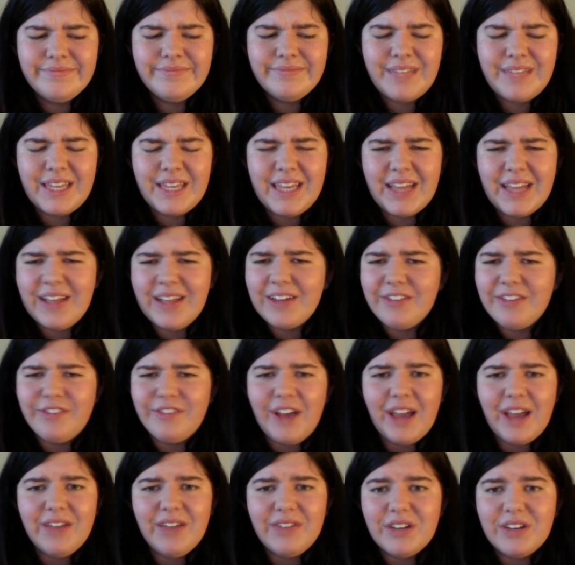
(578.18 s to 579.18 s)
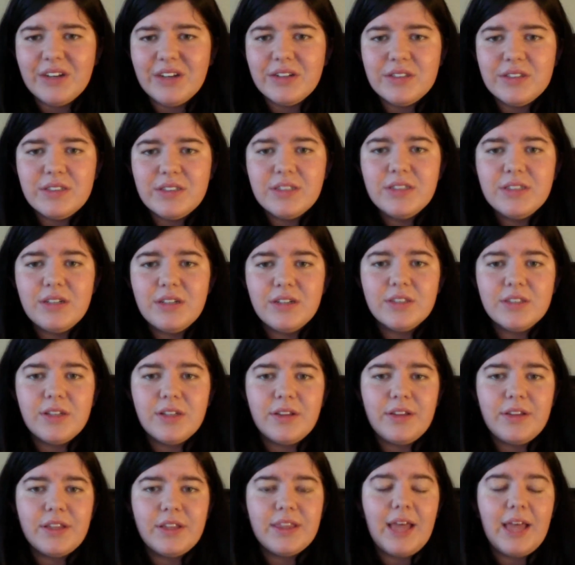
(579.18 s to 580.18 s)
5 years or
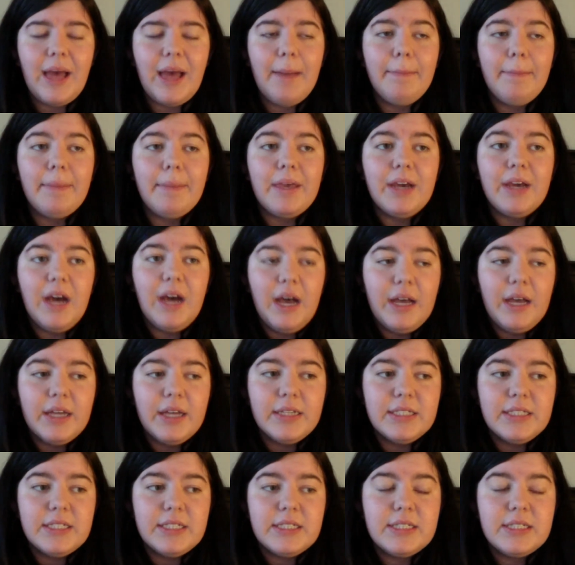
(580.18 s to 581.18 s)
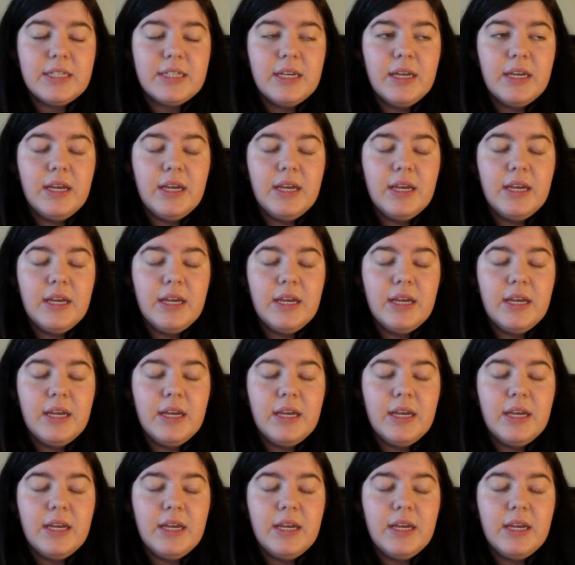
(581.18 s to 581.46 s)
something like that, because